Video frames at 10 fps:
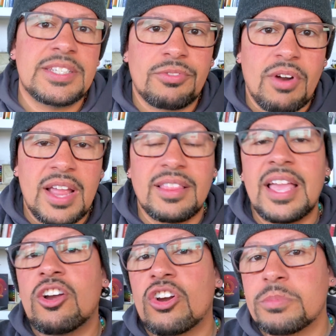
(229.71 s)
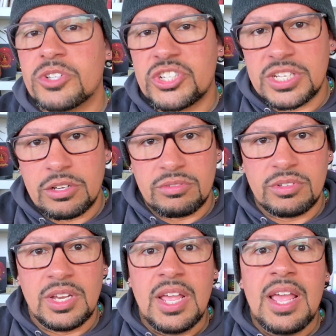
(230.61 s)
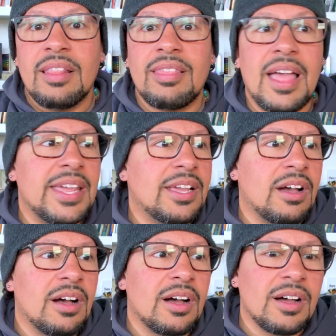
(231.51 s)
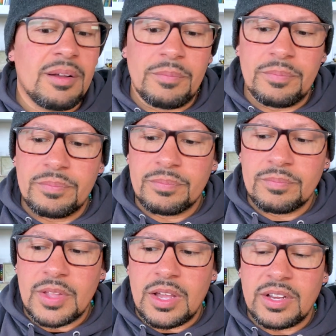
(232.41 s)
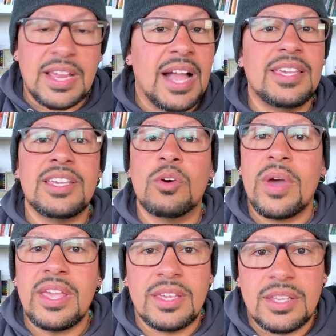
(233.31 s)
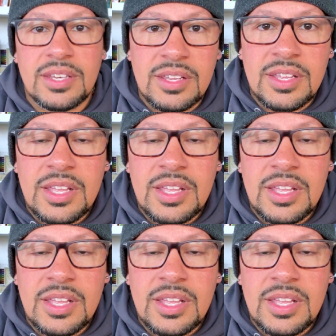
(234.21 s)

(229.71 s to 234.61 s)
Fry, like Herbert Shelton, like Yaki Awakened,